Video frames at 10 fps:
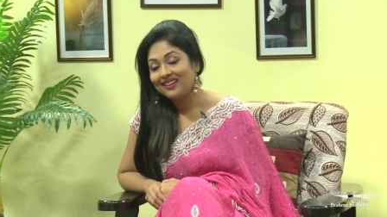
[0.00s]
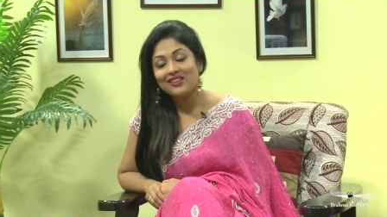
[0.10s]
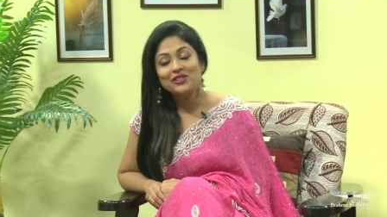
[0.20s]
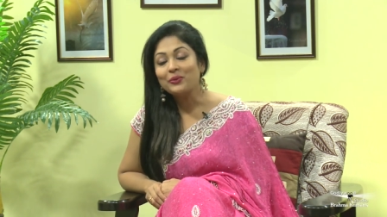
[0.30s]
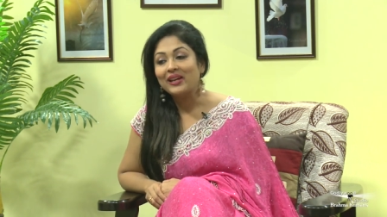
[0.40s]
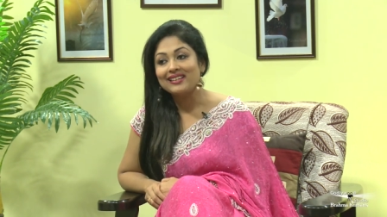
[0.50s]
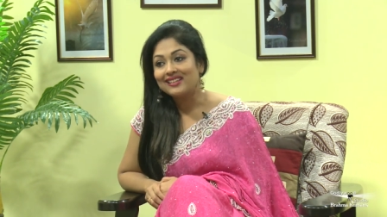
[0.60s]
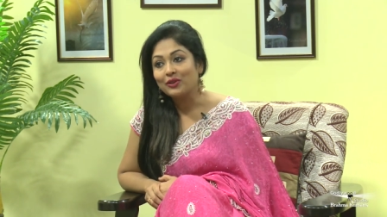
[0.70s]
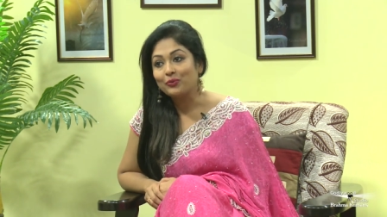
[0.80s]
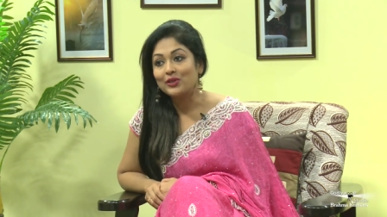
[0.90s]
There's no
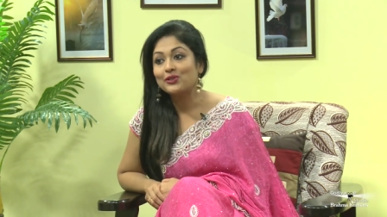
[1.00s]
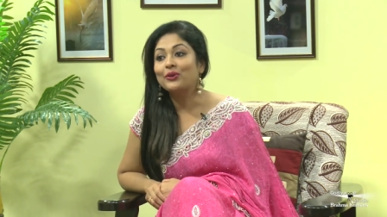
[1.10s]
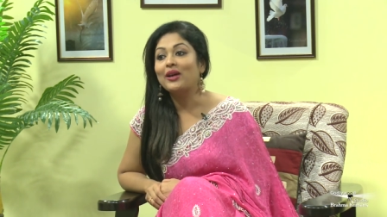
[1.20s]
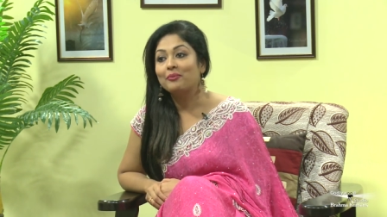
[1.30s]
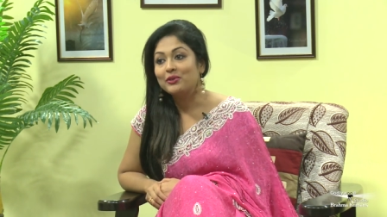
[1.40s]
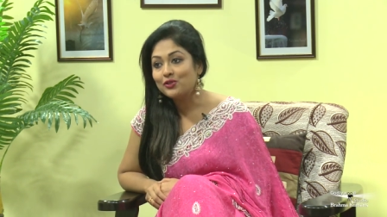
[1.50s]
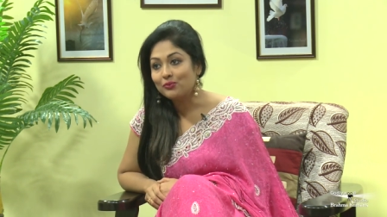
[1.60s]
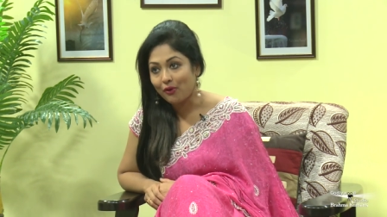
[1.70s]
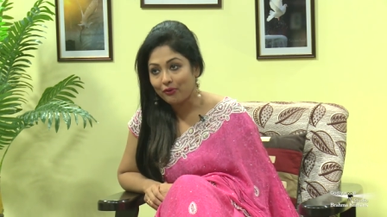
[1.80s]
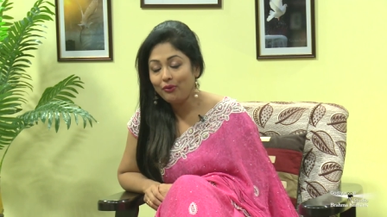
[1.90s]
idea of what's going to happen
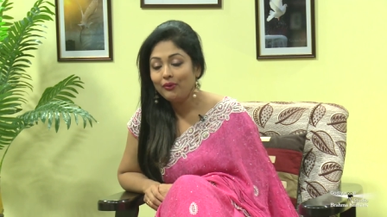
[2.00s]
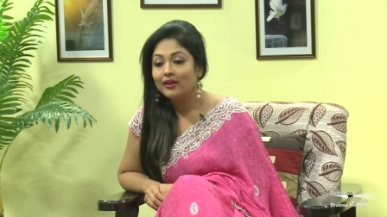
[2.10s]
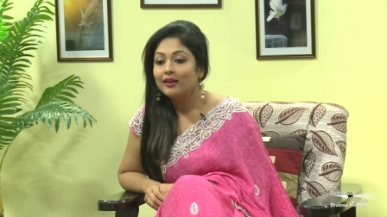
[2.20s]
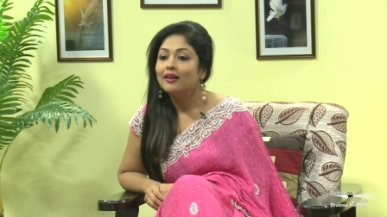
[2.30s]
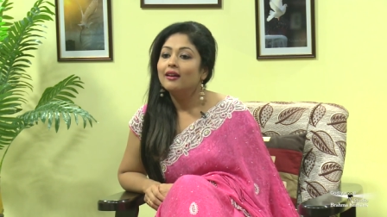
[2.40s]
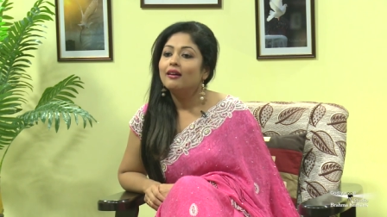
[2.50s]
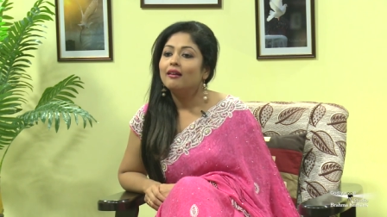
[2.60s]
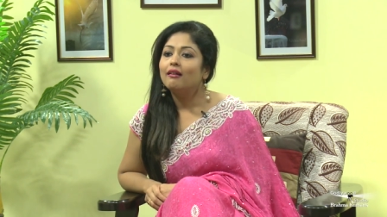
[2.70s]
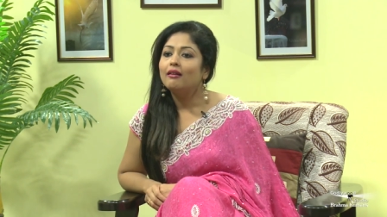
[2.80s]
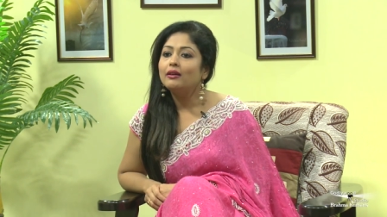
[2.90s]
tomorrow. Mm -hmm.
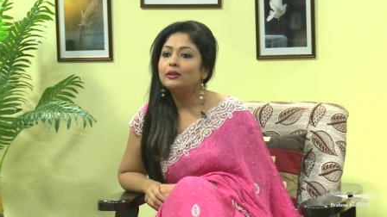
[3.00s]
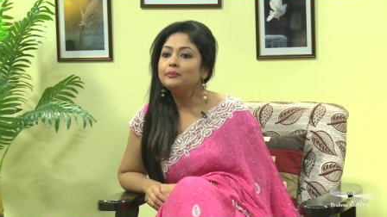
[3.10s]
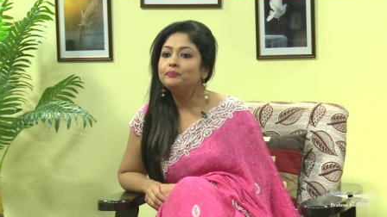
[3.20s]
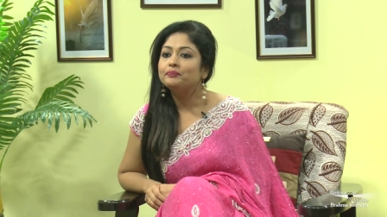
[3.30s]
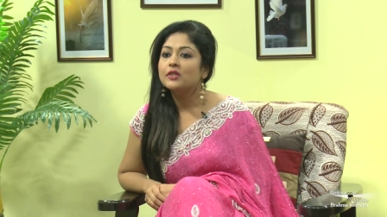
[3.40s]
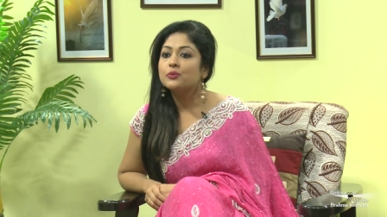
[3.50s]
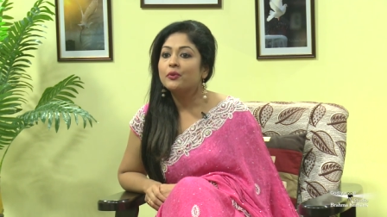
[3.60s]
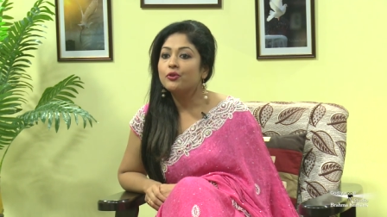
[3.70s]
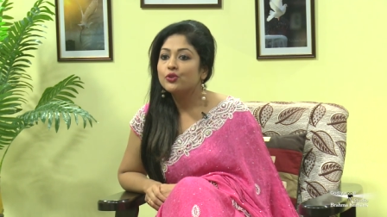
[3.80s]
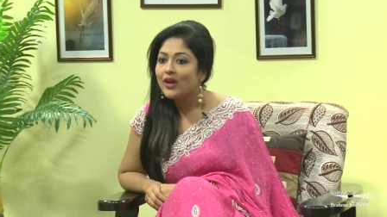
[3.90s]
um,
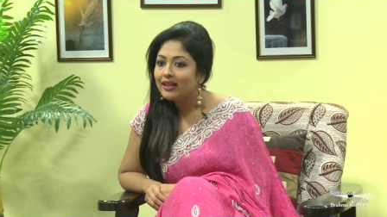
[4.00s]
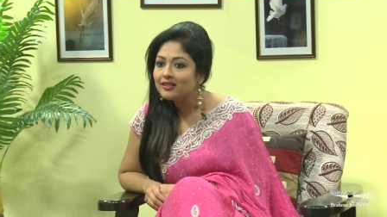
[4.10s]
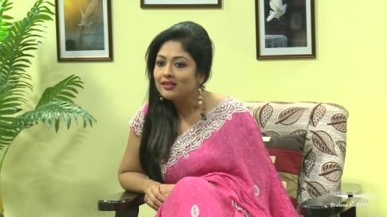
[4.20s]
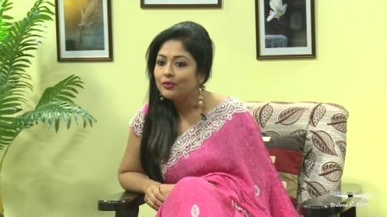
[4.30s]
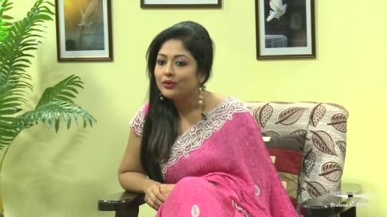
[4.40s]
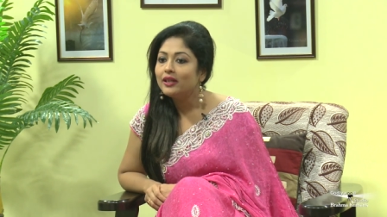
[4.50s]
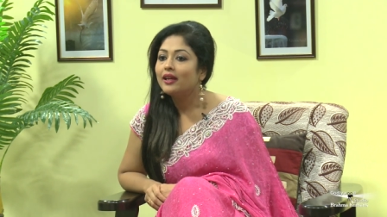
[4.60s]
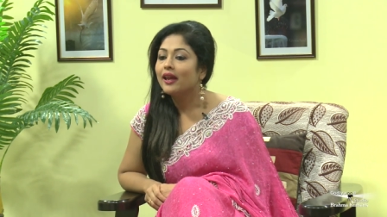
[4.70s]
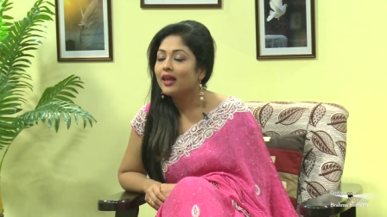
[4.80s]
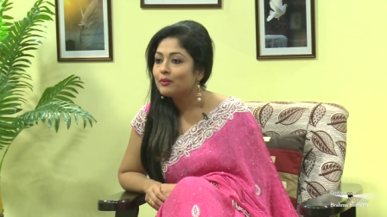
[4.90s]
spirituality really
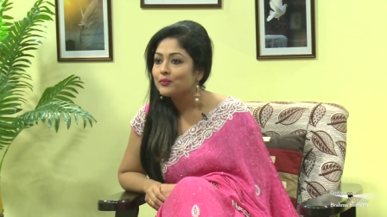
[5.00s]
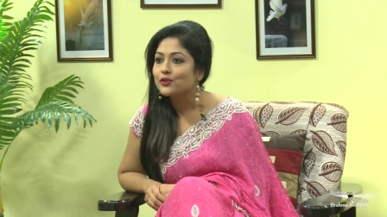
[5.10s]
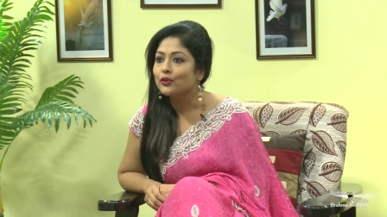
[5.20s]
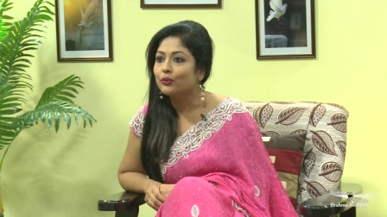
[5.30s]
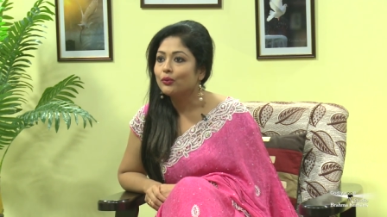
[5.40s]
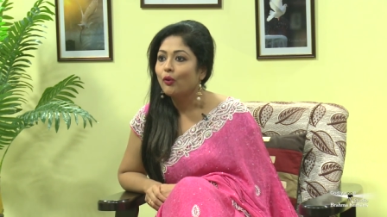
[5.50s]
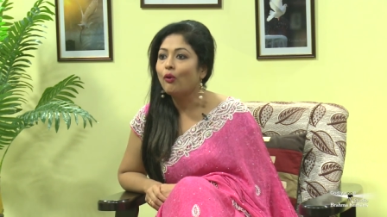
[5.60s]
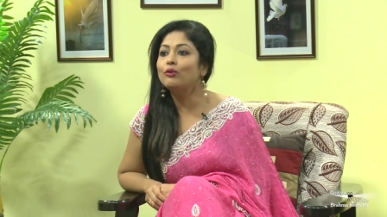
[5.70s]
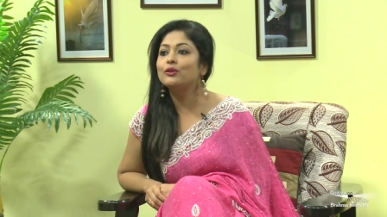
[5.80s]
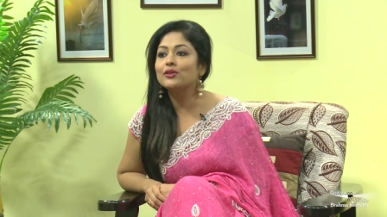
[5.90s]
helps you
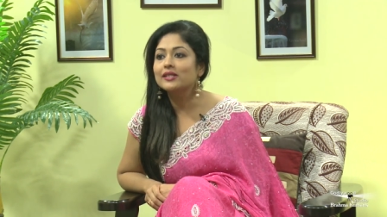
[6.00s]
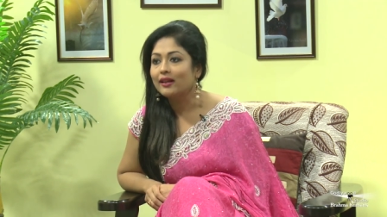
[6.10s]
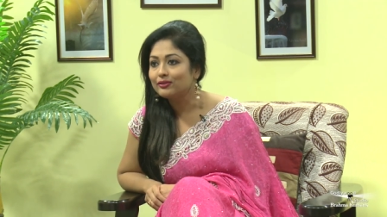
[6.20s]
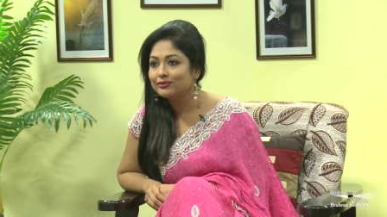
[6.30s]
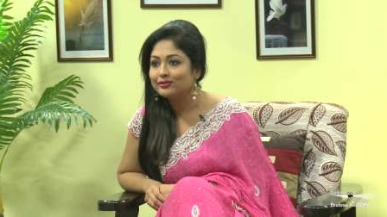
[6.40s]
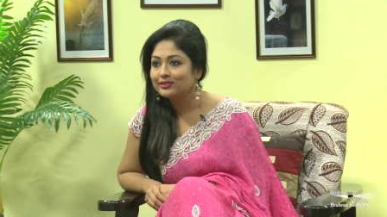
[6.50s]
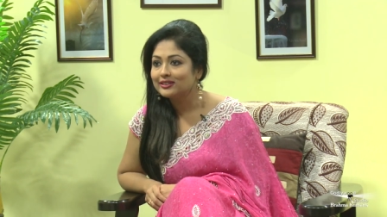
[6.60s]
hold yourself.